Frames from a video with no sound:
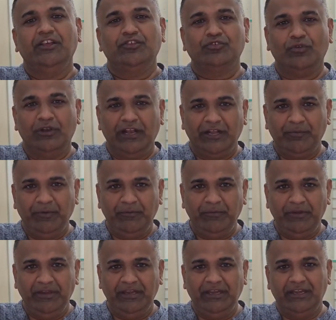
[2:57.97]
So let me
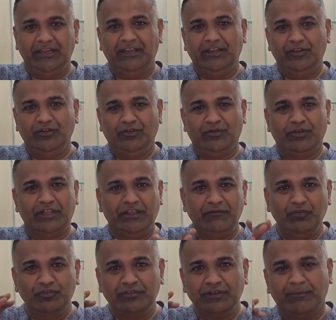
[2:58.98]
give
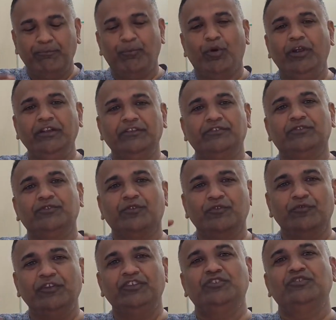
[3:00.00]
you some points so
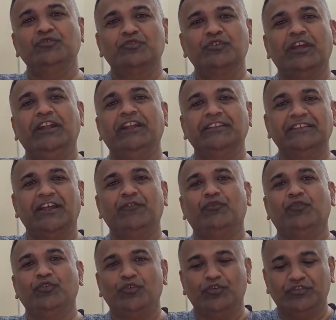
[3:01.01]
which you can decide
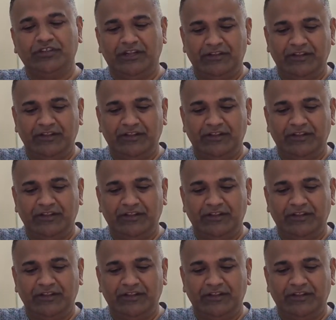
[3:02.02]
for yourself